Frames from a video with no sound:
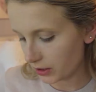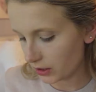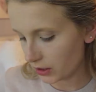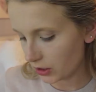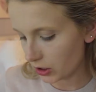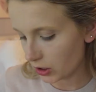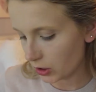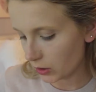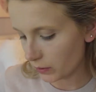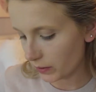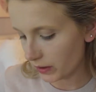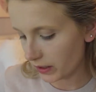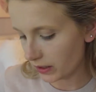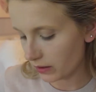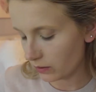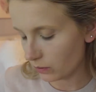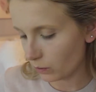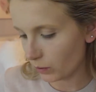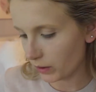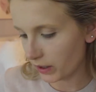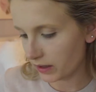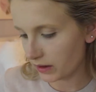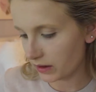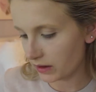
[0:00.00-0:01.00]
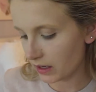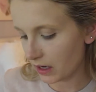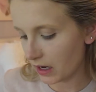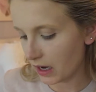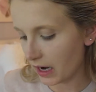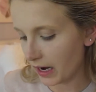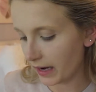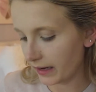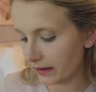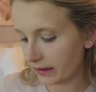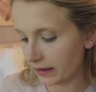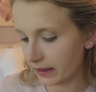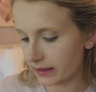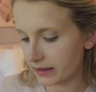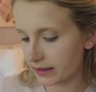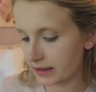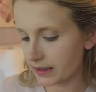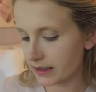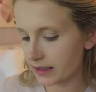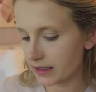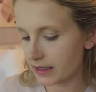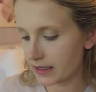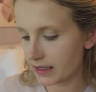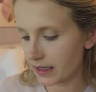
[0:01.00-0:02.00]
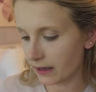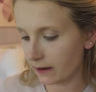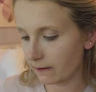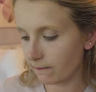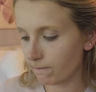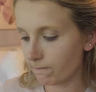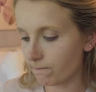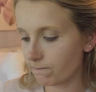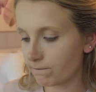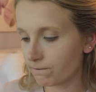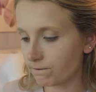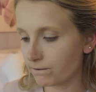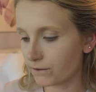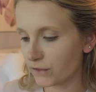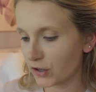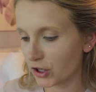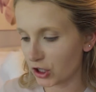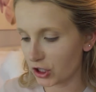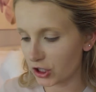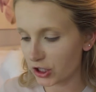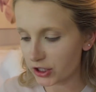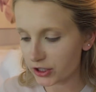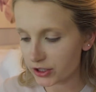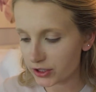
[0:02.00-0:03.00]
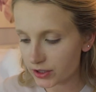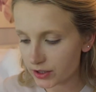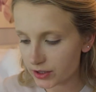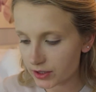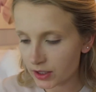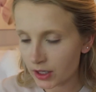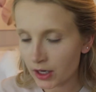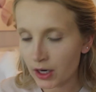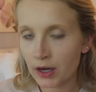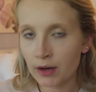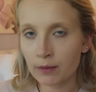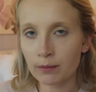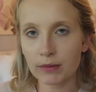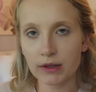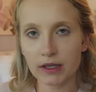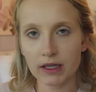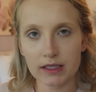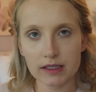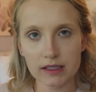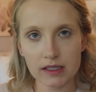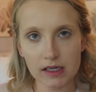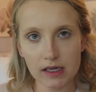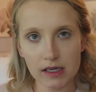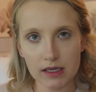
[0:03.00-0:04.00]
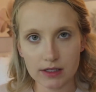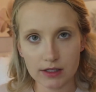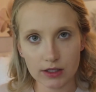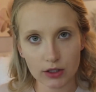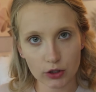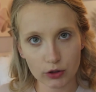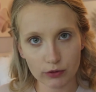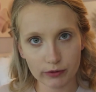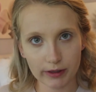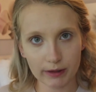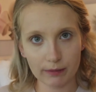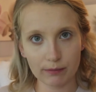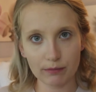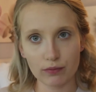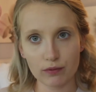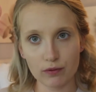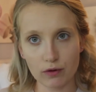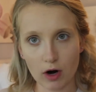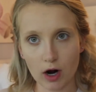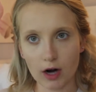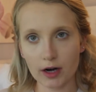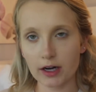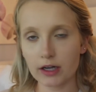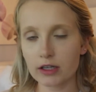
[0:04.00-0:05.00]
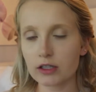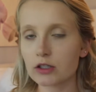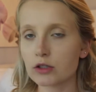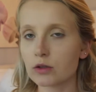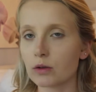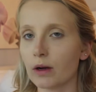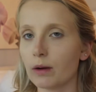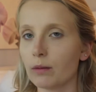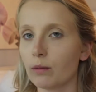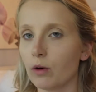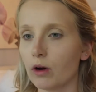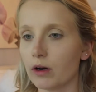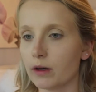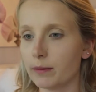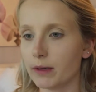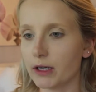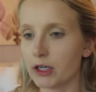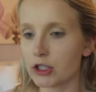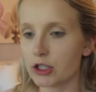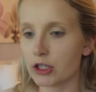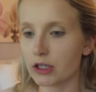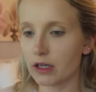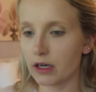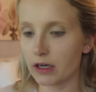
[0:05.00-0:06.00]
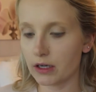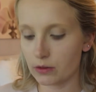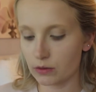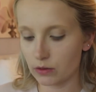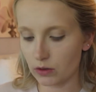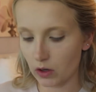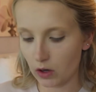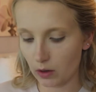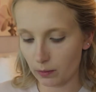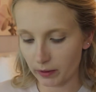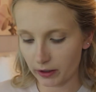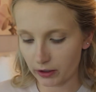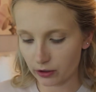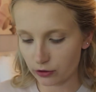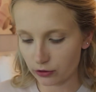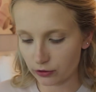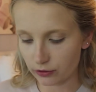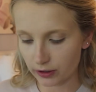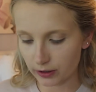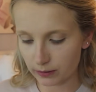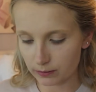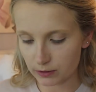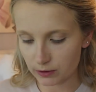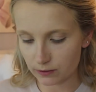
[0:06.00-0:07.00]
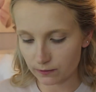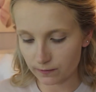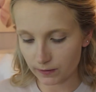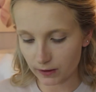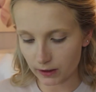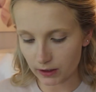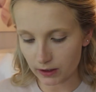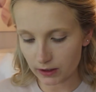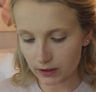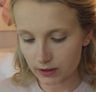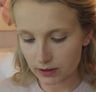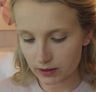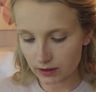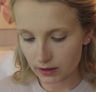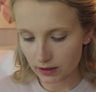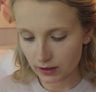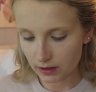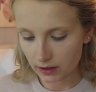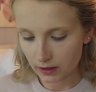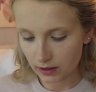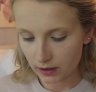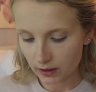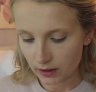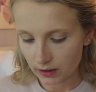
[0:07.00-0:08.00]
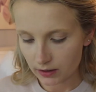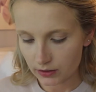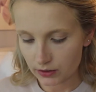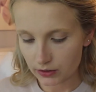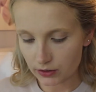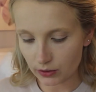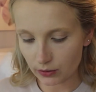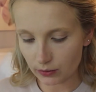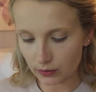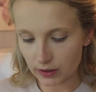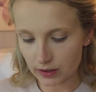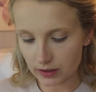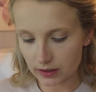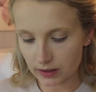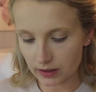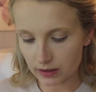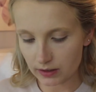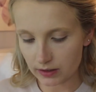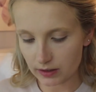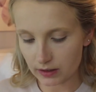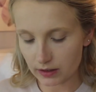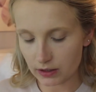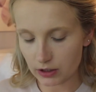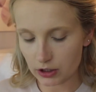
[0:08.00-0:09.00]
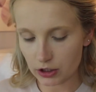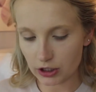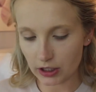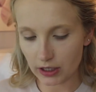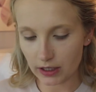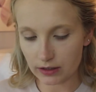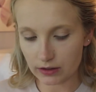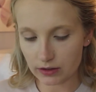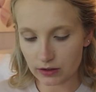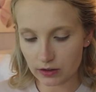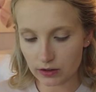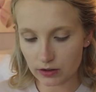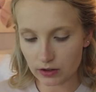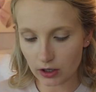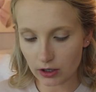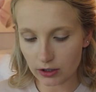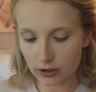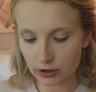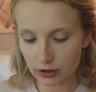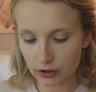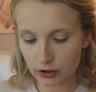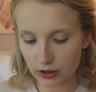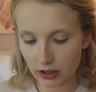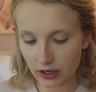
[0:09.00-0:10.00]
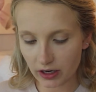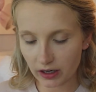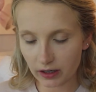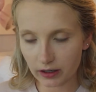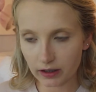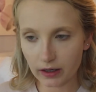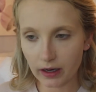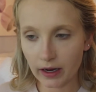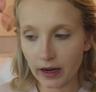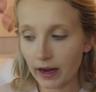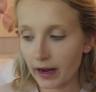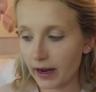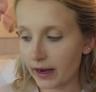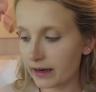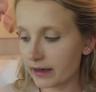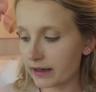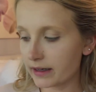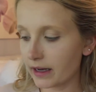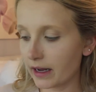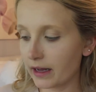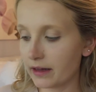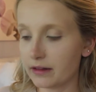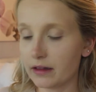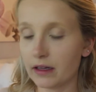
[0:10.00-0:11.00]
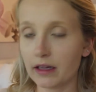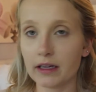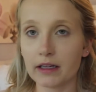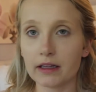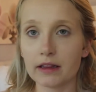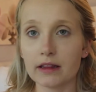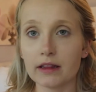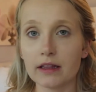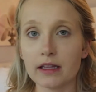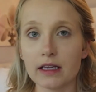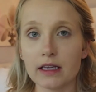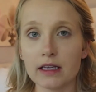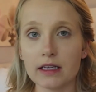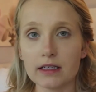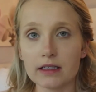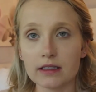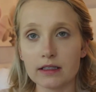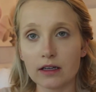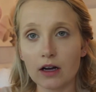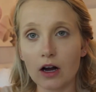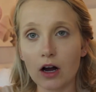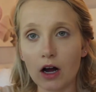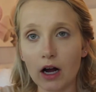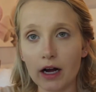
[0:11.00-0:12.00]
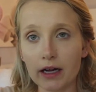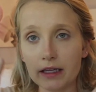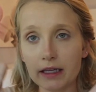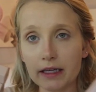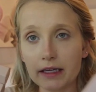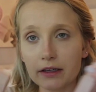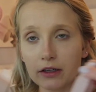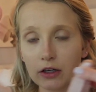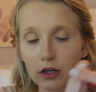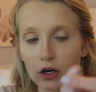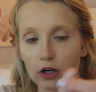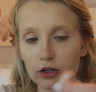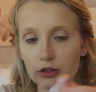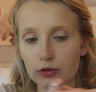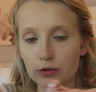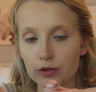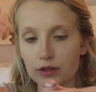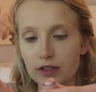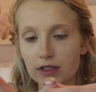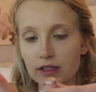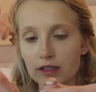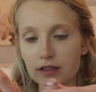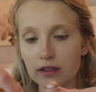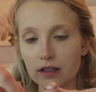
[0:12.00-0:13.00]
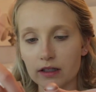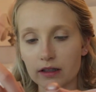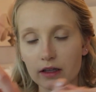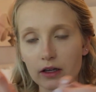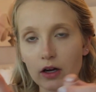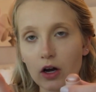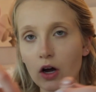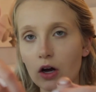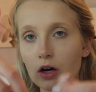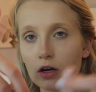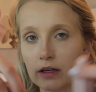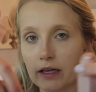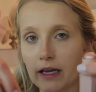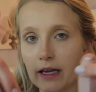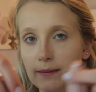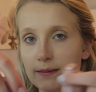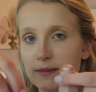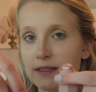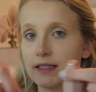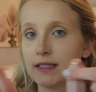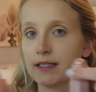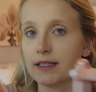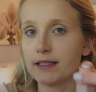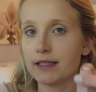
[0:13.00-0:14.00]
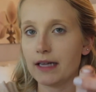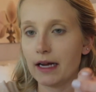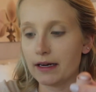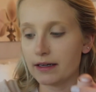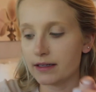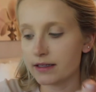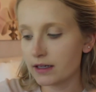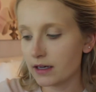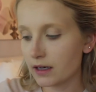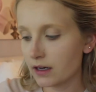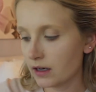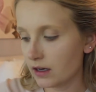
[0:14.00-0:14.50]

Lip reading: gonna go in with the highlight stick first because it is a cream product, so I want to make sure that I use all my creams first. So this is in the shade Starstruck, and again, like the highlight and contour sticks, like they all came as a set.